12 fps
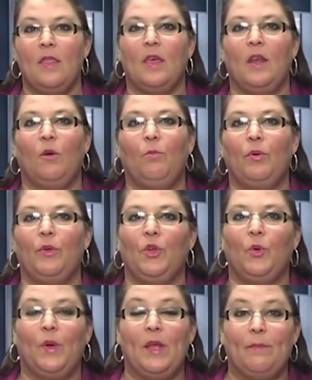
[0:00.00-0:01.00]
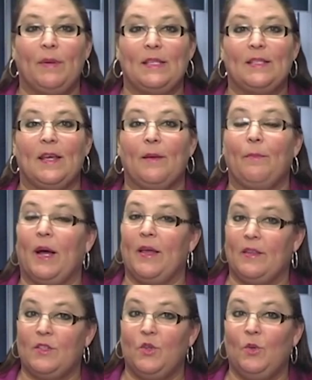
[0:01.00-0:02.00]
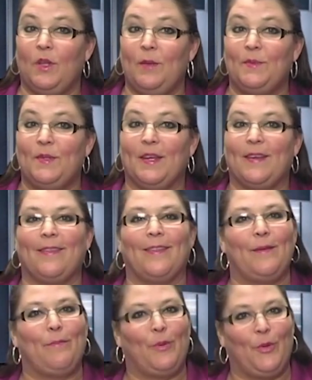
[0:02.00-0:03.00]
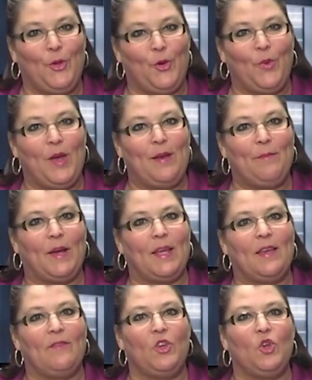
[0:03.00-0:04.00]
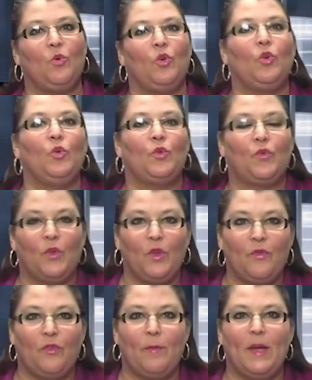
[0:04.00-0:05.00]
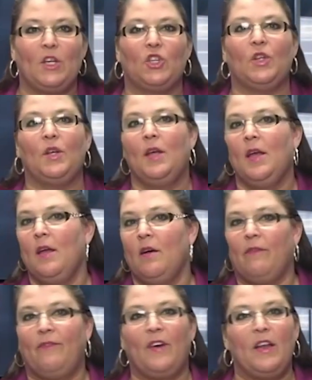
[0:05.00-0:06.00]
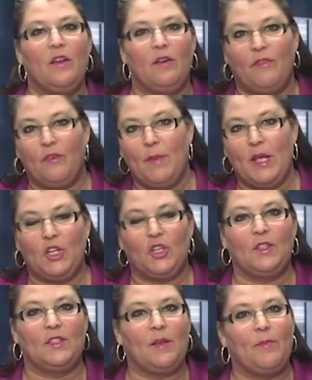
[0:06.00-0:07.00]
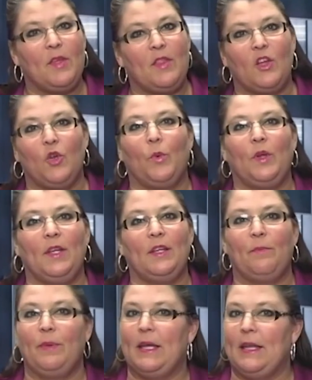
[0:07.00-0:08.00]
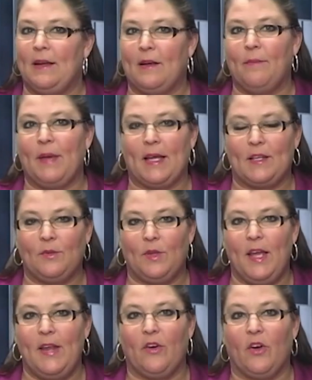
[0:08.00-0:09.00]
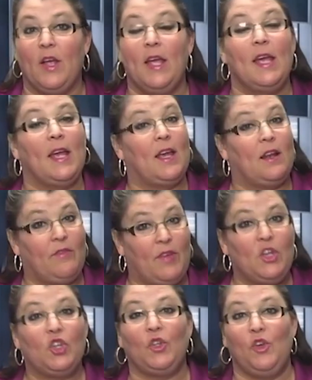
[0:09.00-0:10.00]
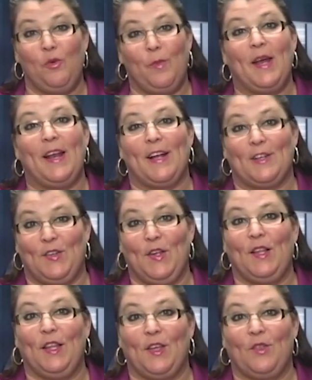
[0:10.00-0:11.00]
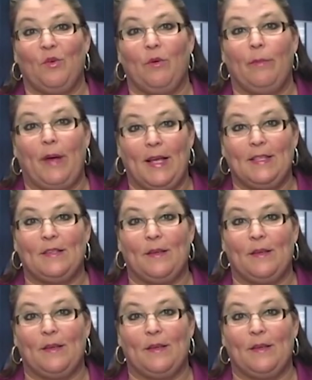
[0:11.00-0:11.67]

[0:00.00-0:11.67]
They don't pull you in by saying, buy this new lipstick. They pull you in by giving you useful information, fun information, something that you're willing to pin and come back to later, and eventually you might actually click through and buy